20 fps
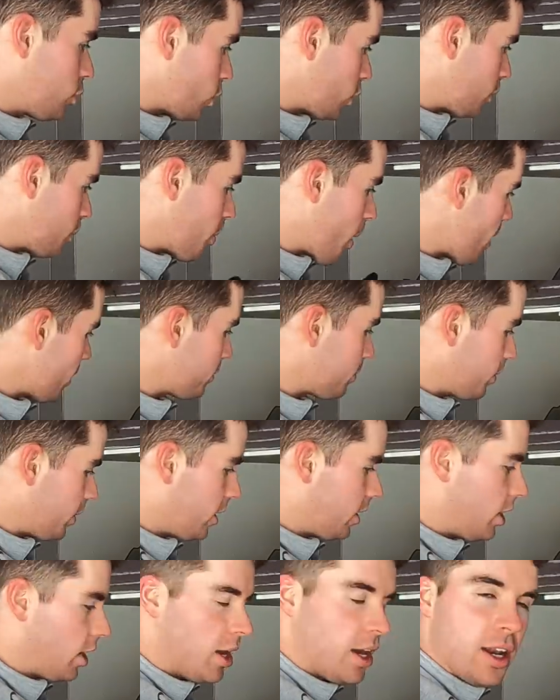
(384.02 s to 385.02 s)
this was priced
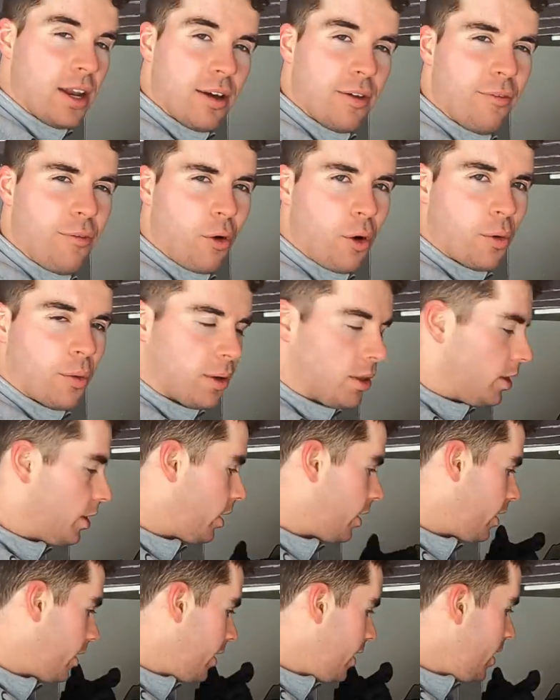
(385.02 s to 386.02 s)
pretty good. Four
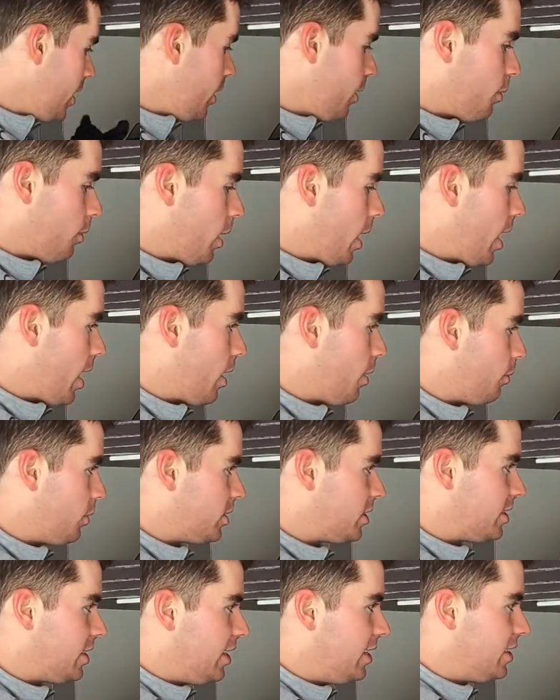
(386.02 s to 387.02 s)
wheeler uh,
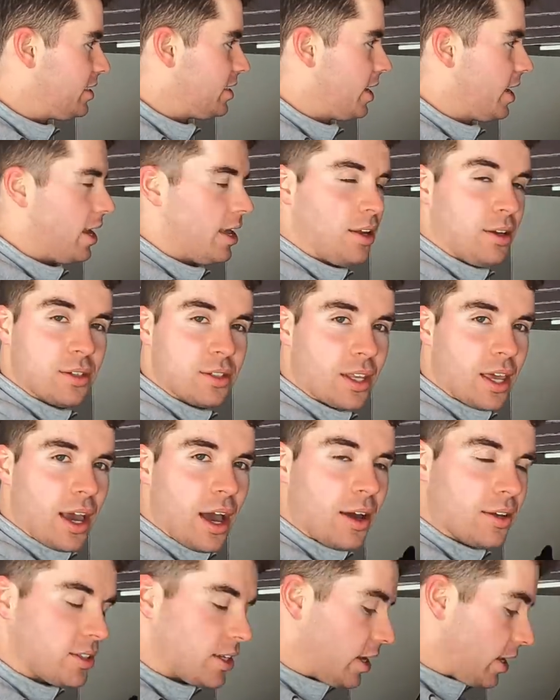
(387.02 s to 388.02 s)
was decent. He was,
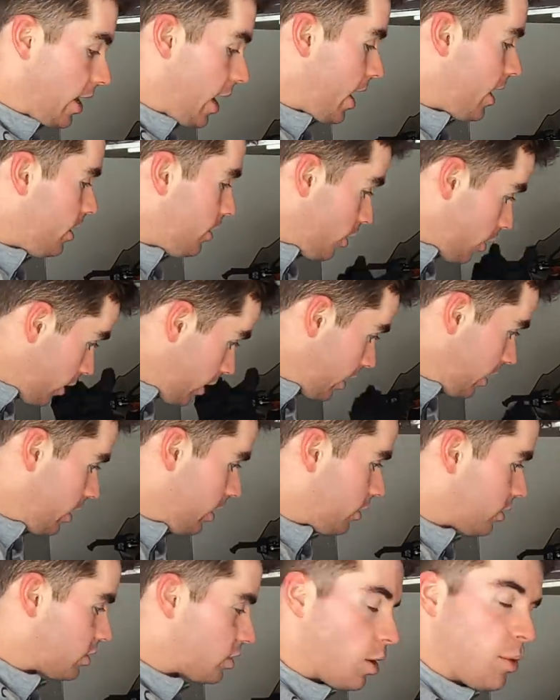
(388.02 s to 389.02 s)
I was like, hey, you get
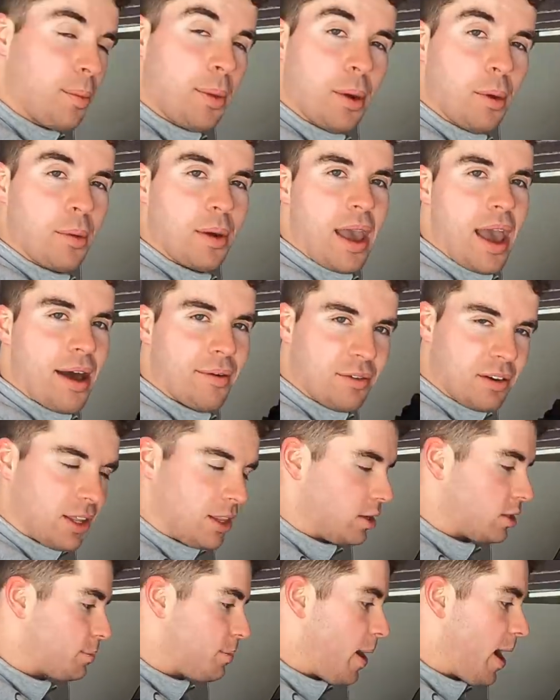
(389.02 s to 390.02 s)
another snowmobile. We have
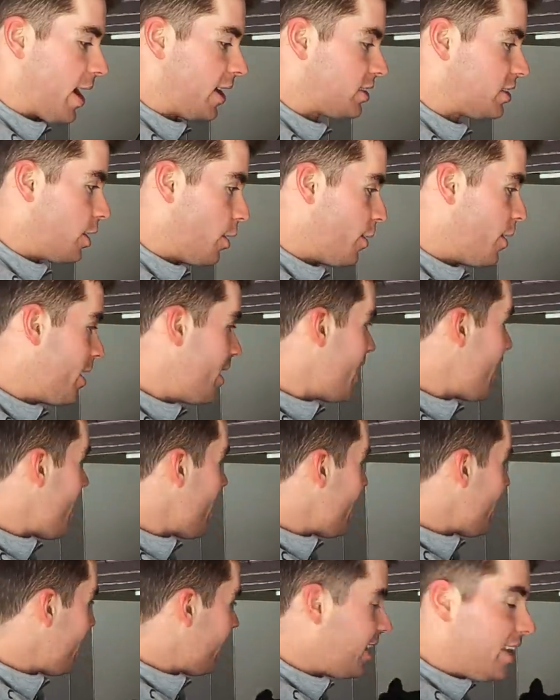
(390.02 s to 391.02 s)
another spot. So
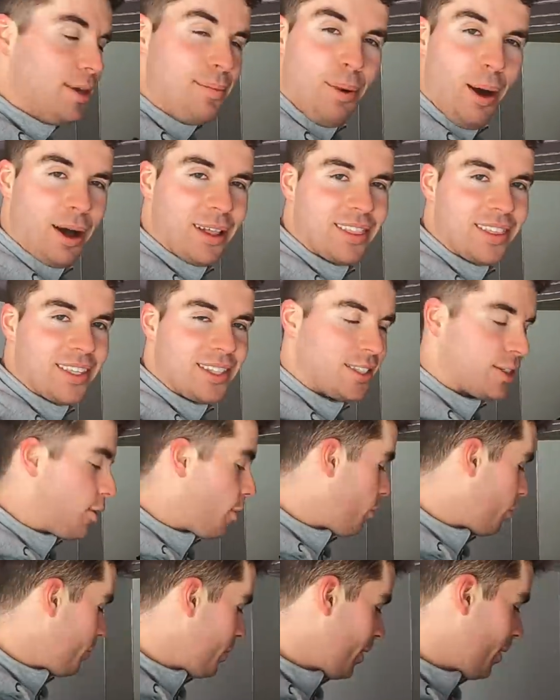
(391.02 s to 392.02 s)
he bought this
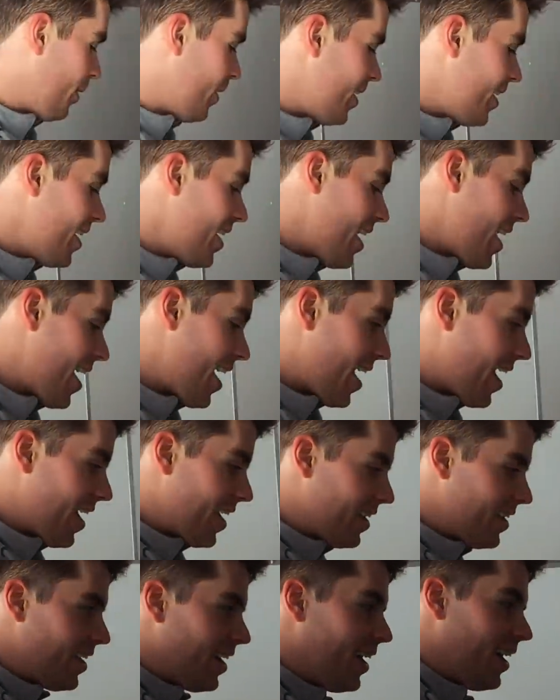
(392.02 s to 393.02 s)
snowmobile,
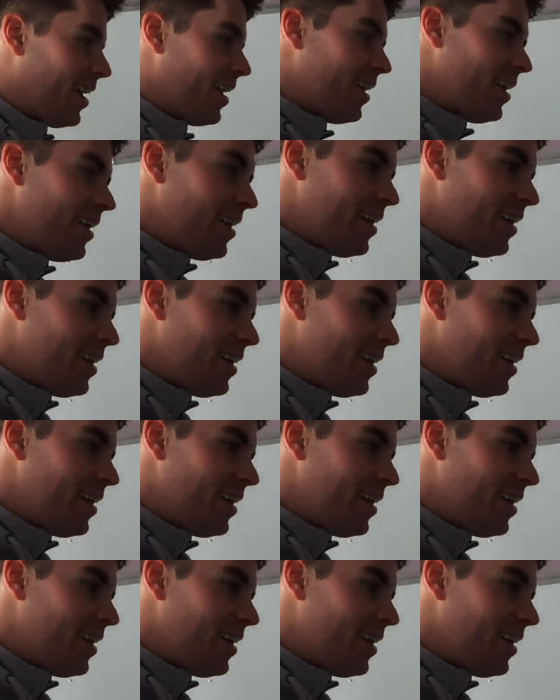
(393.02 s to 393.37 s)
and uh,